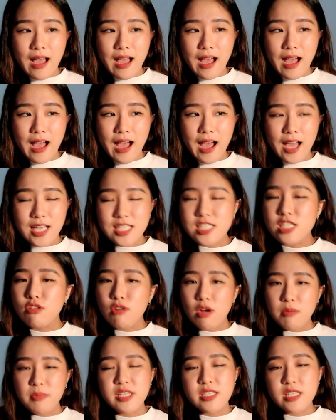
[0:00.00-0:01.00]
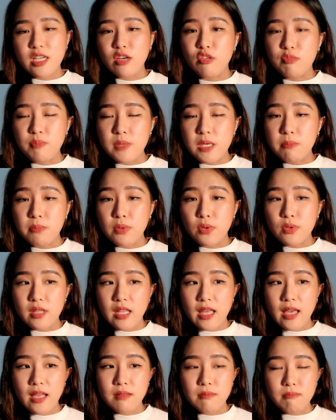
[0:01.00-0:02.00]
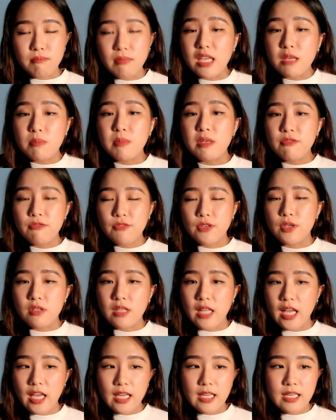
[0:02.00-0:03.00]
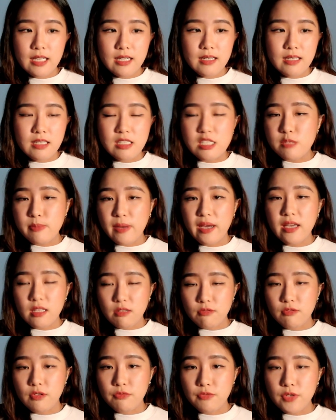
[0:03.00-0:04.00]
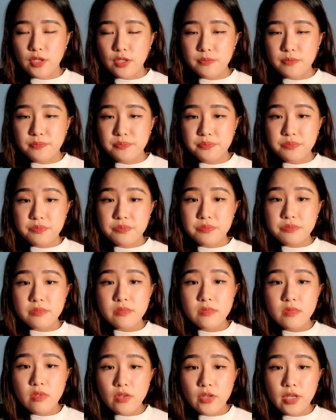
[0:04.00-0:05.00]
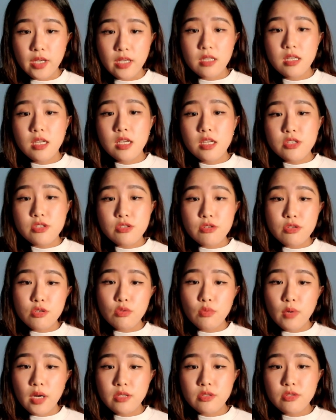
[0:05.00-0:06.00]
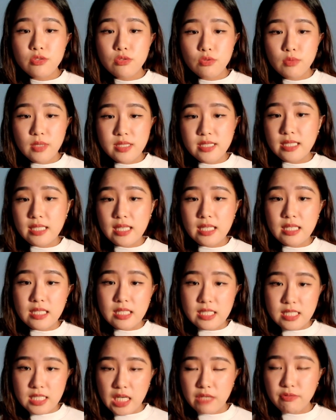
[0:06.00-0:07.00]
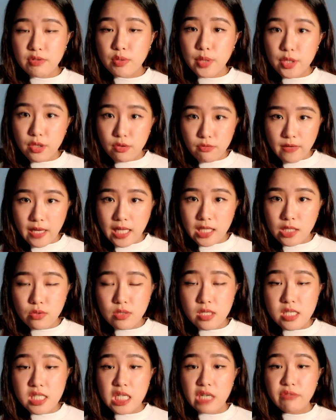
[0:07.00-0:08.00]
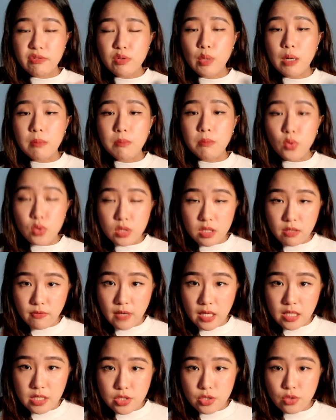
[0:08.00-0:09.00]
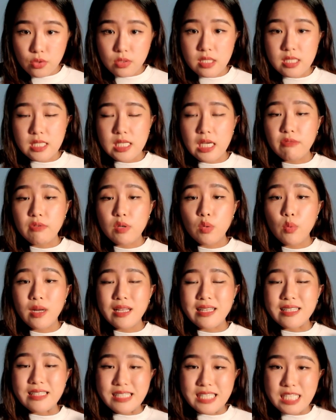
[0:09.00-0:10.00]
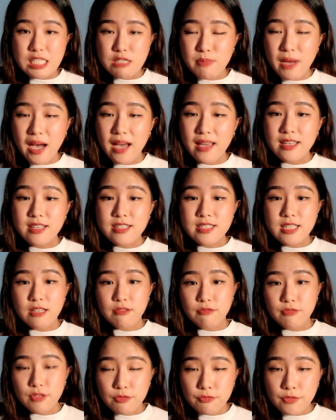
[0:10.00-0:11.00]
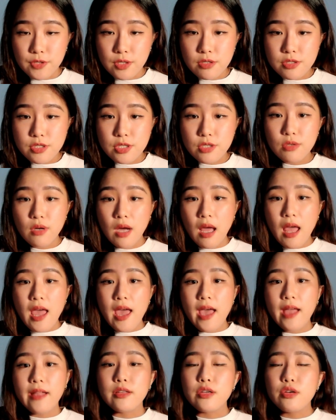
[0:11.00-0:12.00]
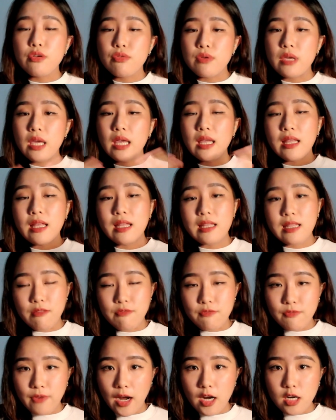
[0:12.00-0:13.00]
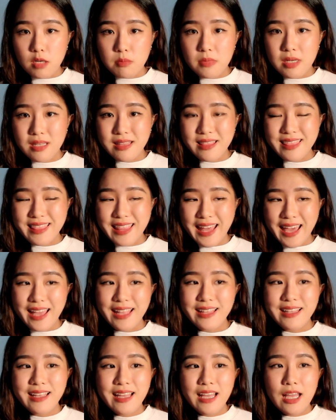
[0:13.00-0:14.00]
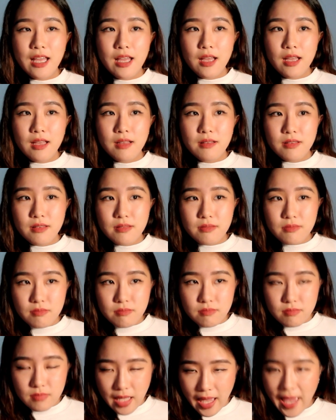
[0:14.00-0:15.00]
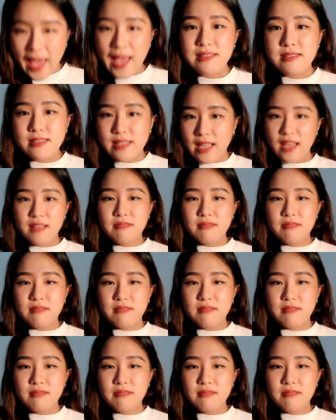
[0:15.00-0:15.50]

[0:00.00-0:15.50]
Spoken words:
I surround myself with people that make me feel like inspired and fulfilled. Okay, so you want to once again discover what you value, discover what motivates you, discover what inspires and fulfills you, and create an environment that has that,